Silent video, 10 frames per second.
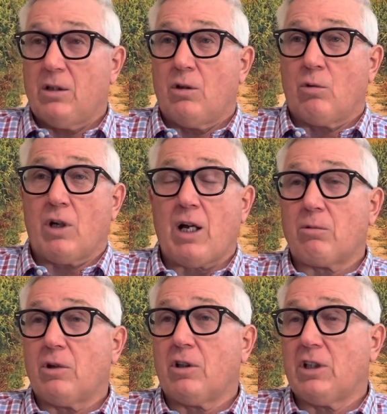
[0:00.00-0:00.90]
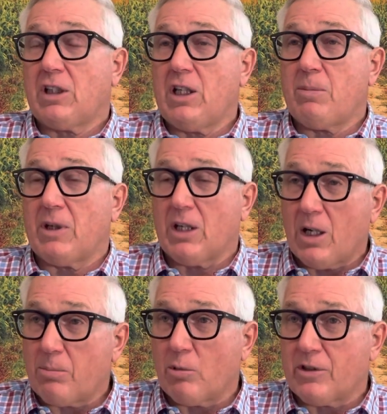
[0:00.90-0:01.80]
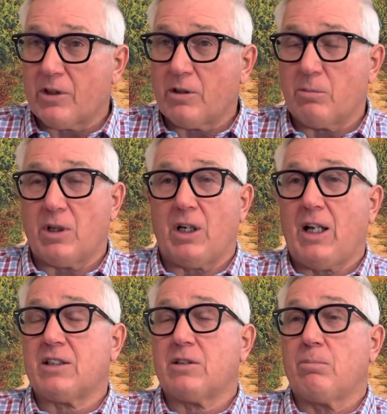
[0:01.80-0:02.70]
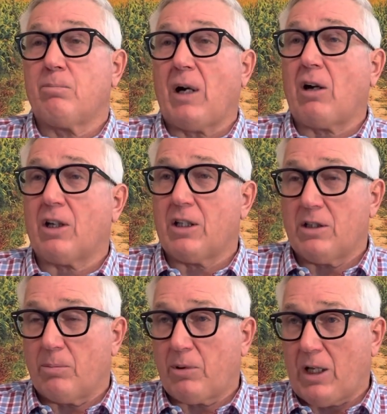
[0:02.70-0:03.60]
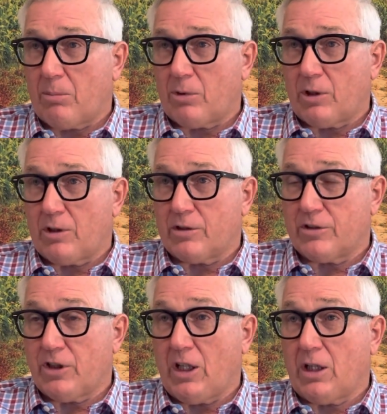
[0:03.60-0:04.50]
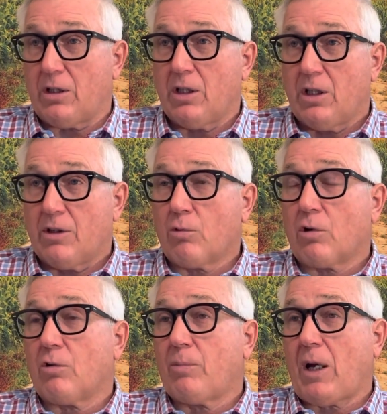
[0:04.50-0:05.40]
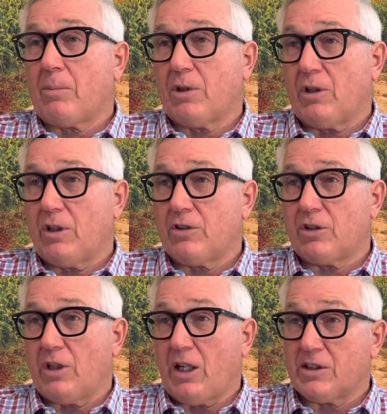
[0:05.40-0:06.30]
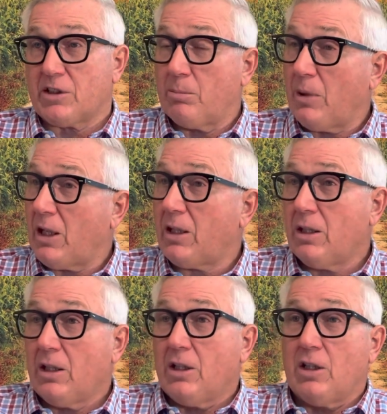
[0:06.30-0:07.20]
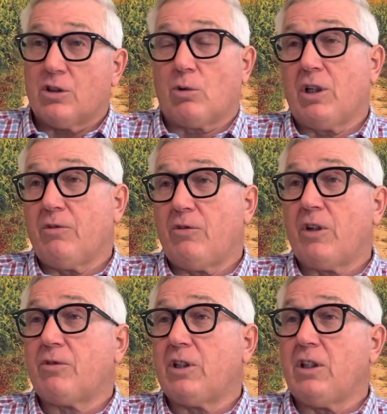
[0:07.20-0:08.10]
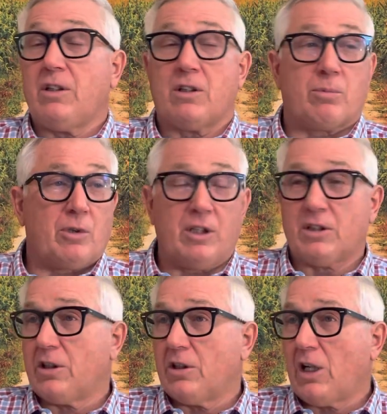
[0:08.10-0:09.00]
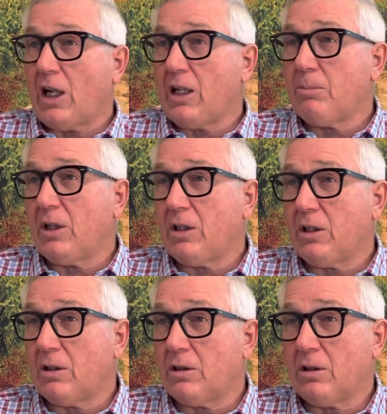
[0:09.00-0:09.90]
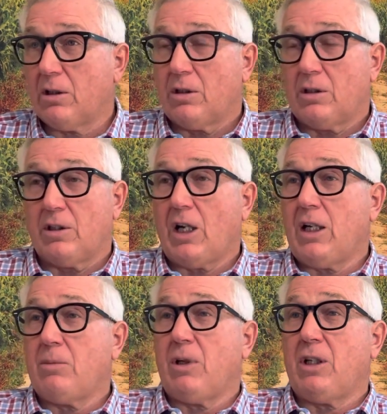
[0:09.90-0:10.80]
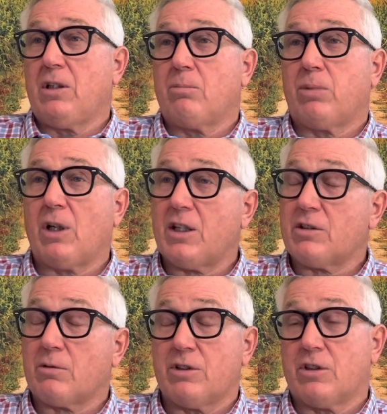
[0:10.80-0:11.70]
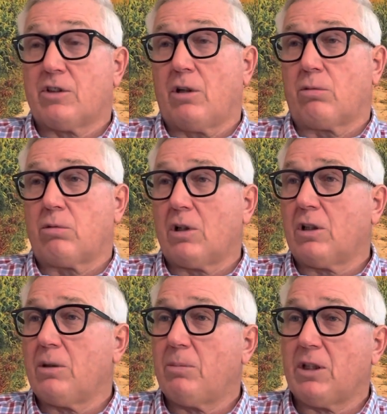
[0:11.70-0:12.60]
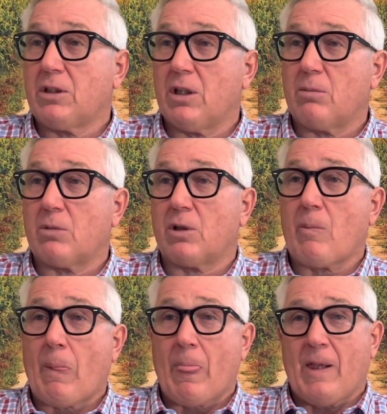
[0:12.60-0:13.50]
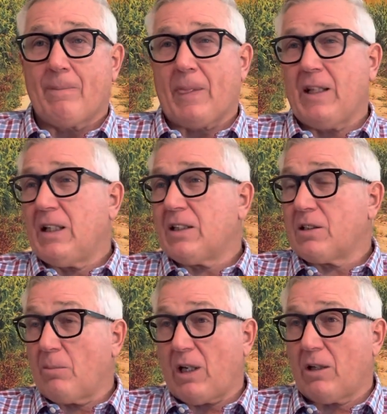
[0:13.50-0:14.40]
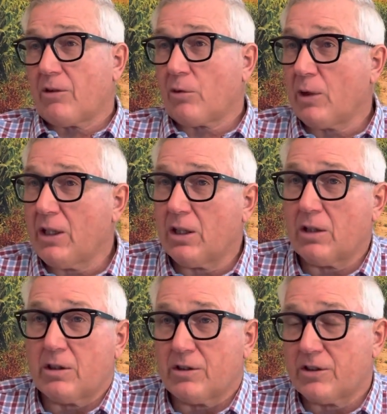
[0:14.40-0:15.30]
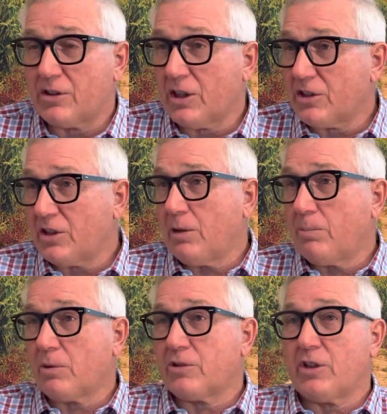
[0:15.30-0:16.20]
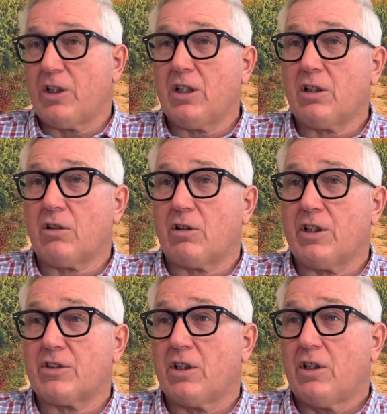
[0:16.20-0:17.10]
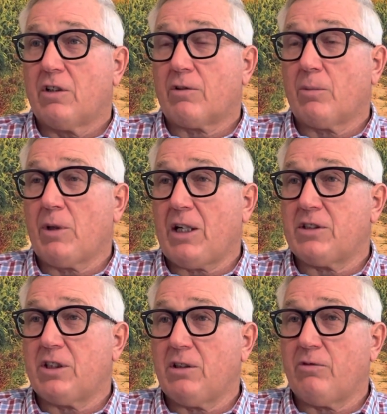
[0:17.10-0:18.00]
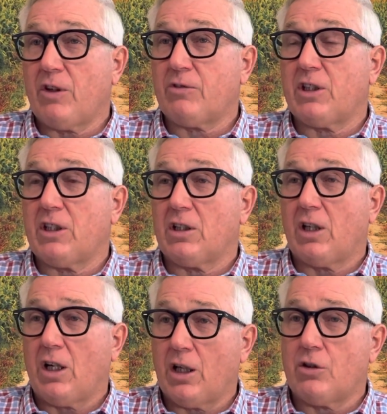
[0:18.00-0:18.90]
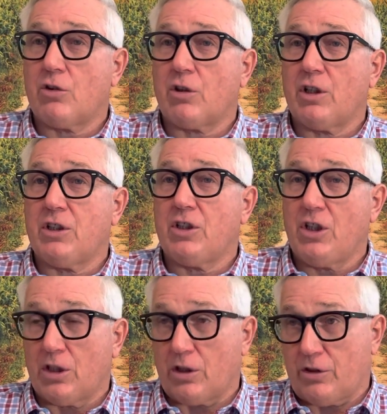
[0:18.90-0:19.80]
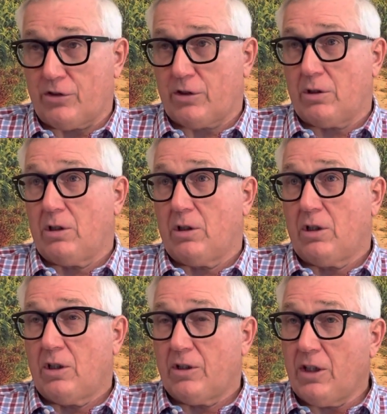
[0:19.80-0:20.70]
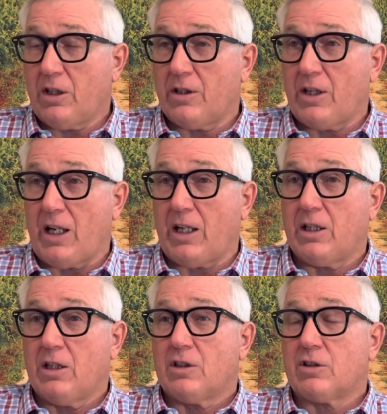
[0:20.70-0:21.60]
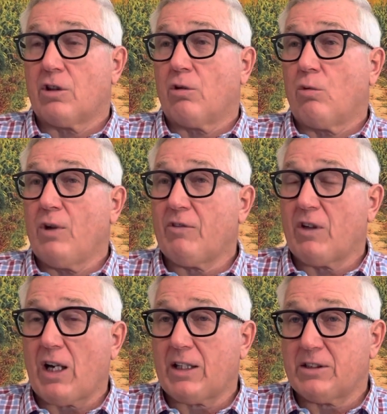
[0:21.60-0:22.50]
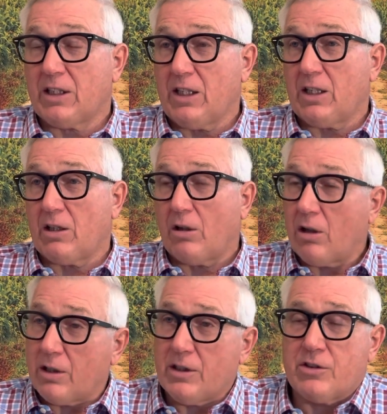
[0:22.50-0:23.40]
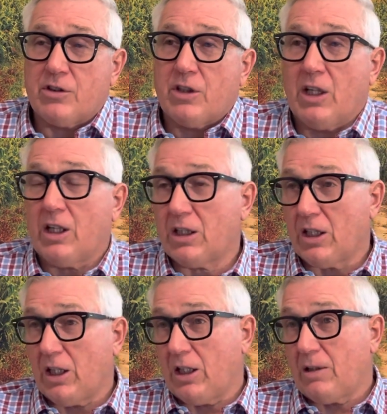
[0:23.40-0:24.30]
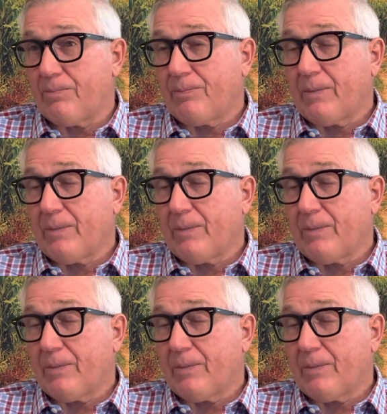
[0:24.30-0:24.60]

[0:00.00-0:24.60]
we're not really keeping up with it, but it hasn't buried the plant breeders yet. The world population hasn't. But 2050, they're predicting 9 billion, 9 billion plus, which is a really big number. And that's about a 360% increase from 1950 in 100 years. Think of that. So we've got to get on the genetic gain.